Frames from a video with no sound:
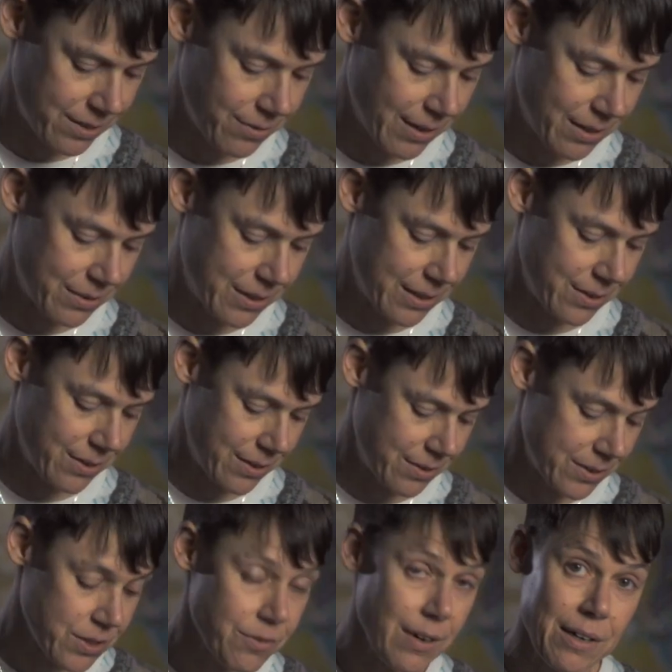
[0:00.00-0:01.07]

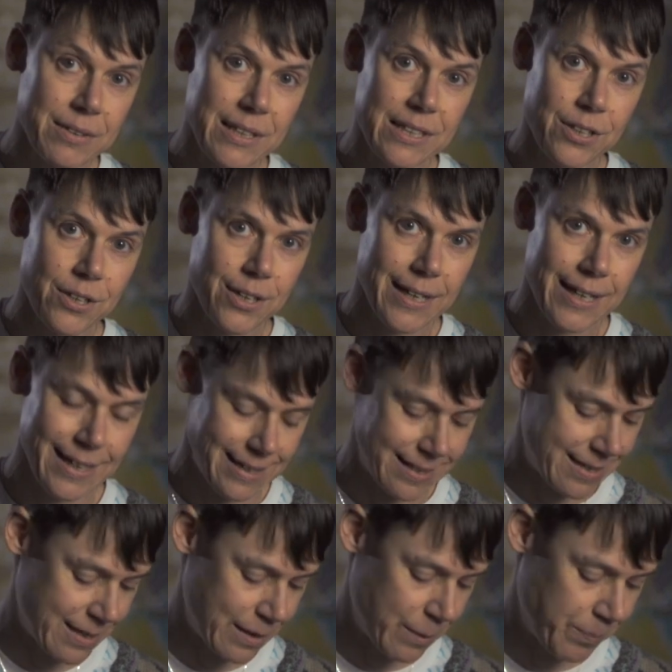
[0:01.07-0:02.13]
surrounded her head,